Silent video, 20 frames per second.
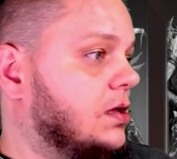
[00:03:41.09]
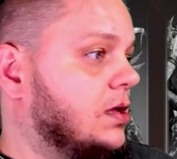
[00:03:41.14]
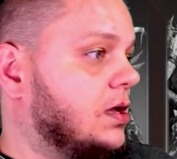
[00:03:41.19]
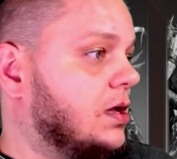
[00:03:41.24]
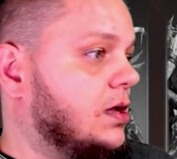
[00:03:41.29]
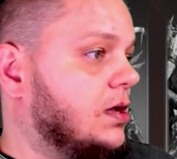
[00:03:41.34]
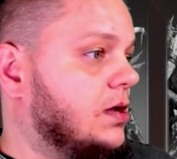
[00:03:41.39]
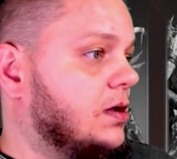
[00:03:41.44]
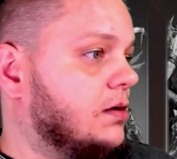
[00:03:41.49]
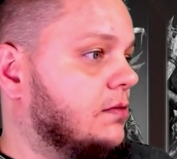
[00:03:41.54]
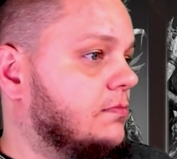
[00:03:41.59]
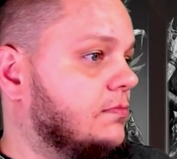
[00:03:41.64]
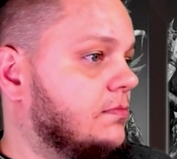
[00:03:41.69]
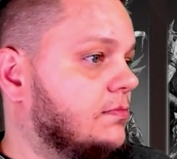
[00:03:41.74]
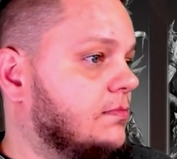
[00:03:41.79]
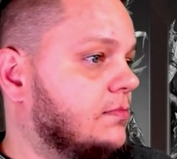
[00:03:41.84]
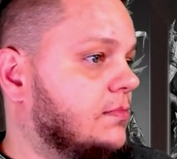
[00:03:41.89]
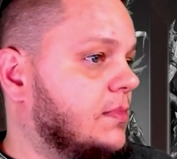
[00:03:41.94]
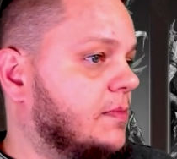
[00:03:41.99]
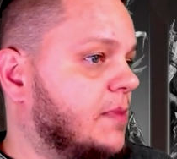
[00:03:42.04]
Am
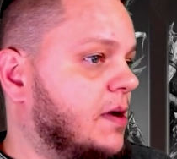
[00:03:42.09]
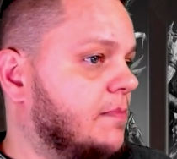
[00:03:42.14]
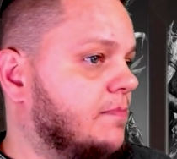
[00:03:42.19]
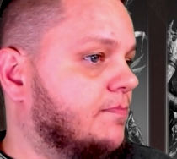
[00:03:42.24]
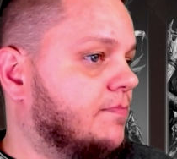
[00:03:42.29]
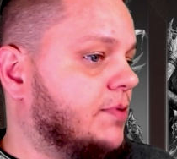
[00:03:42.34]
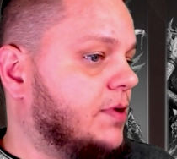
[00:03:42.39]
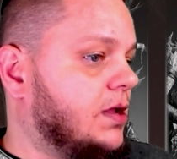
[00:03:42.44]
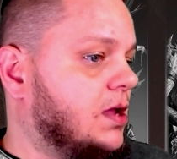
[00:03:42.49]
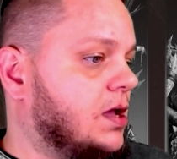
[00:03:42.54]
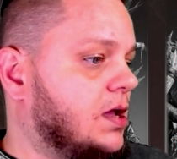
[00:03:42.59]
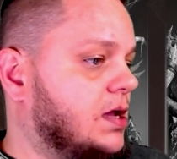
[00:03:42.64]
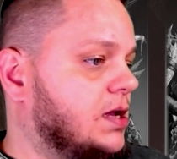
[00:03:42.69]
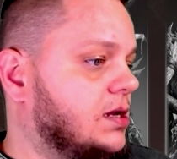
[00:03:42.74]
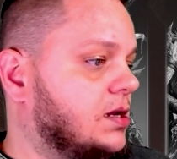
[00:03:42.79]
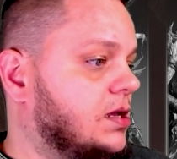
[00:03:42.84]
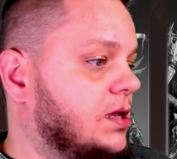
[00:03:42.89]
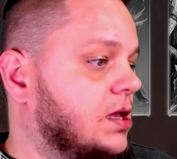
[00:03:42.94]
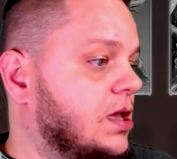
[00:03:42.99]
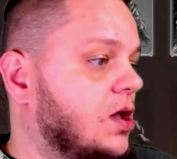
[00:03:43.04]
I
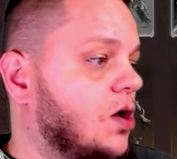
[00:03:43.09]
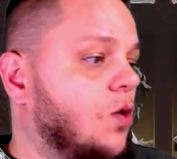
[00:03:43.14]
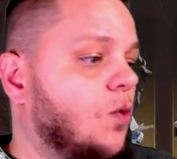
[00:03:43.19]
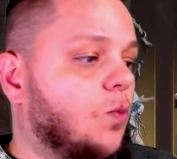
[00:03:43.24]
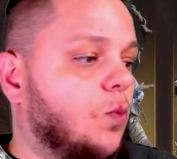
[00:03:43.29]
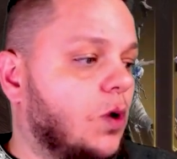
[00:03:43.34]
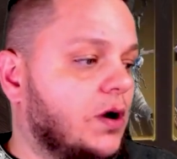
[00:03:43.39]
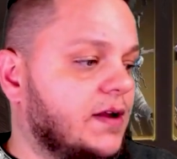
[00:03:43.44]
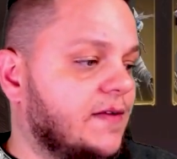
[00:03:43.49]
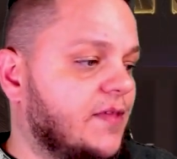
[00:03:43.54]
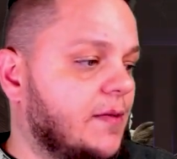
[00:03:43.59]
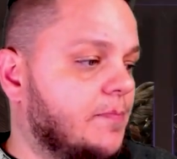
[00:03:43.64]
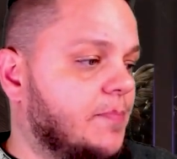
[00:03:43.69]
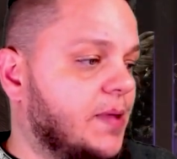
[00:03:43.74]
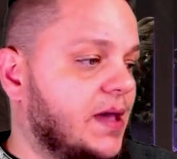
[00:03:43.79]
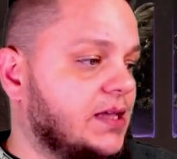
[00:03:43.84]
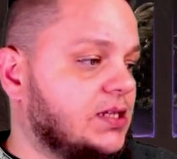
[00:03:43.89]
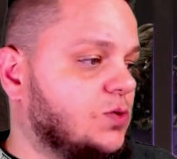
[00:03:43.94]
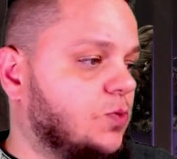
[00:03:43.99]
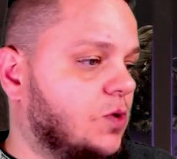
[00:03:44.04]
blind? One of the
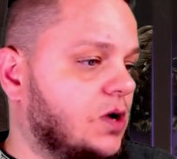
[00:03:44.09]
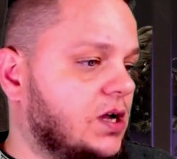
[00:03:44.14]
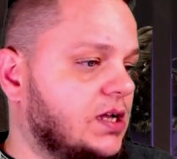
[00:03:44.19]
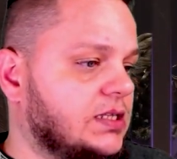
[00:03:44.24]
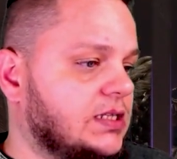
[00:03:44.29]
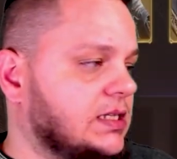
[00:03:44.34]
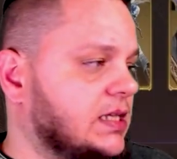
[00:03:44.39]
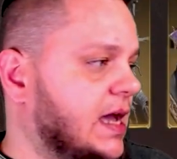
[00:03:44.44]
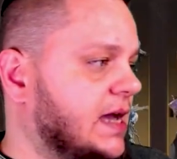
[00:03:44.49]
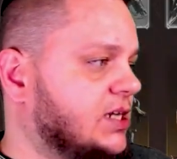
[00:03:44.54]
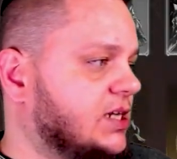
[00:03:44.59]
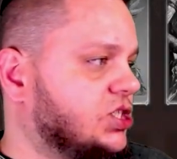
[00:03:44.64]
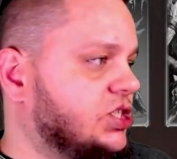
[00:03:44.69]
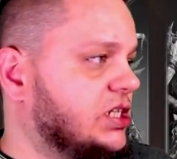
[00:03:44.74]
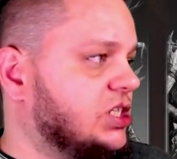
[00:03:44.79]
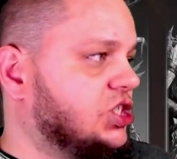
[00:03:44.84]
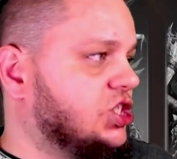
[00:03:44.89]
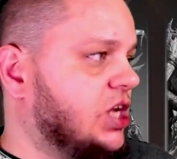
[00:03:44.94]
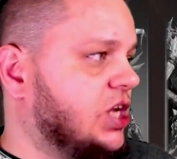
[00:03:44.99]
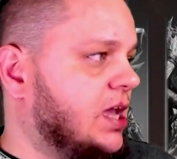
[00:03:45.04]
best ones is actually
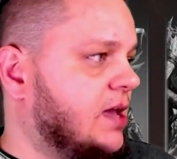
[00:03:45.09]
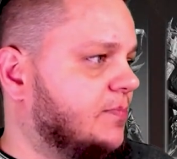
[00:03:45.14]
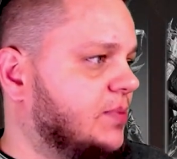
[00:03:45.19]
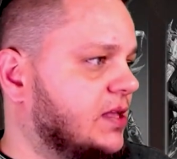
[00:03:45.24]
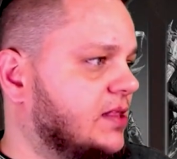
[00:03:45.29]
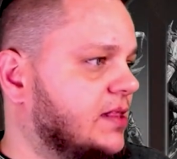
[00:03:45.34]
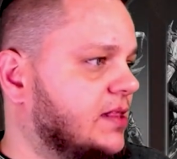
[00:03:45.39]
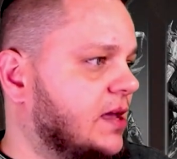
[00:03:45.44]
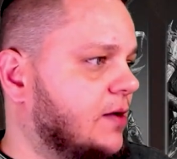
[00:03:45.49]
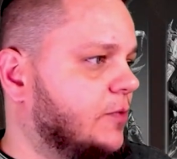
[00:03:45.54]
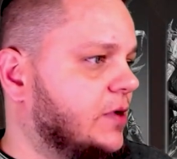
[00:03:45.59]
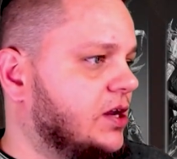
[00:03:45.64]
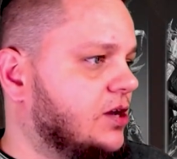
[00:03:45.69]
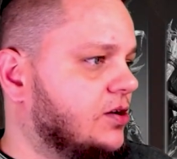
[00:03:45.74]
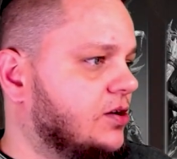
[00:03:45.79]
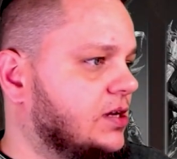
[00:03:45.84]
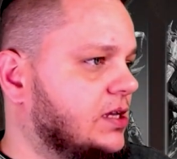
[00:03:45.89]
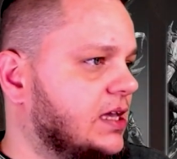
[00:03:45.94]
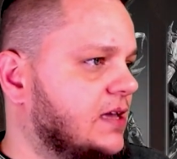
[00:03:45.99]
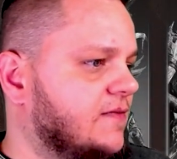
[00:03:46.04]
a champion that we are
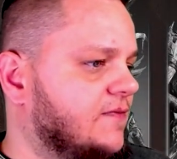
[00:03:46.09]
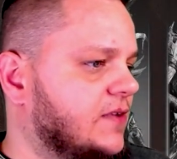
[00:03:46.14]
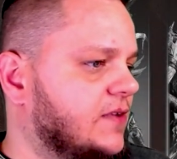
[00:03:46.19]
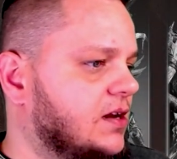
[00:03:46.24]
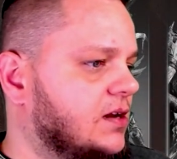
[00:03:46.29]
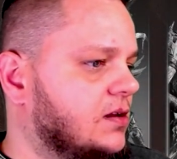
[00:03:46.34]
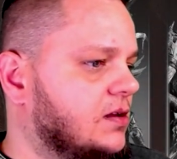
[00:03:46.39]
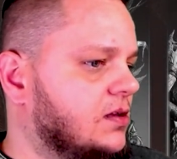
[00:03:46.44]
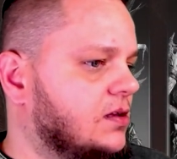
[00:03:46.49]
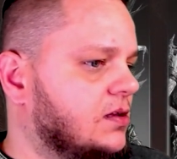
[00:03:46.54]
given.